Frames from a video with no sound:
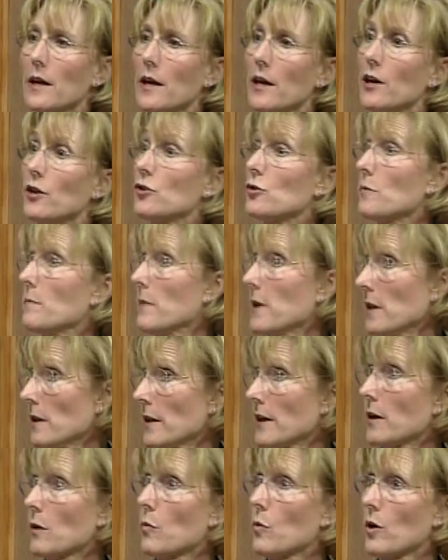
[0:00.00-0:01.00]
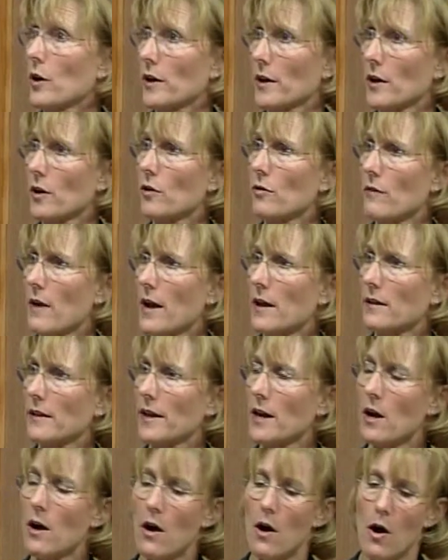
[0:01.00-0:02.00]
Is your middle ear working correctly?
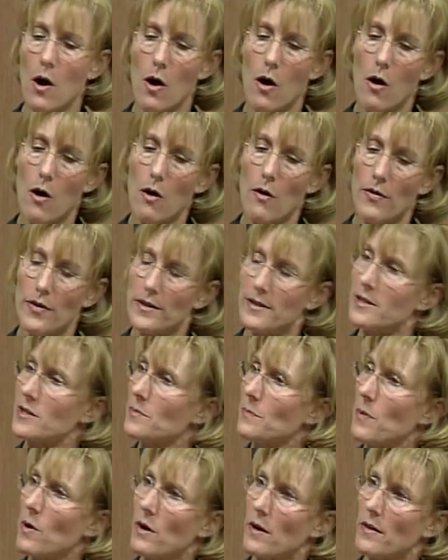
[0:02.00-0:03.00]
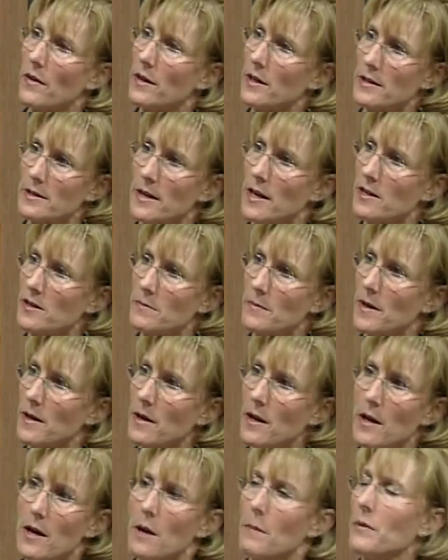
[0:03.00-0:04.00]
All this is part of the assessment.
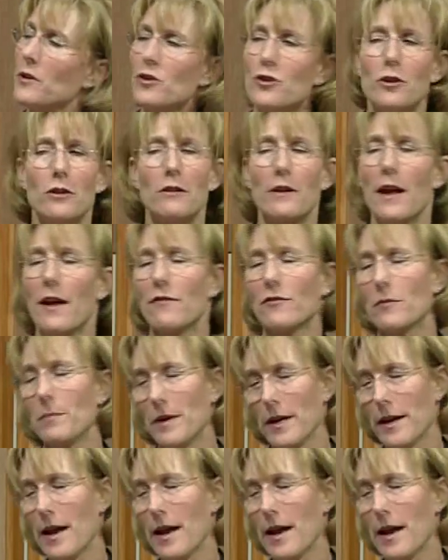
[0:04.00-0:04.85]
But you don't have to be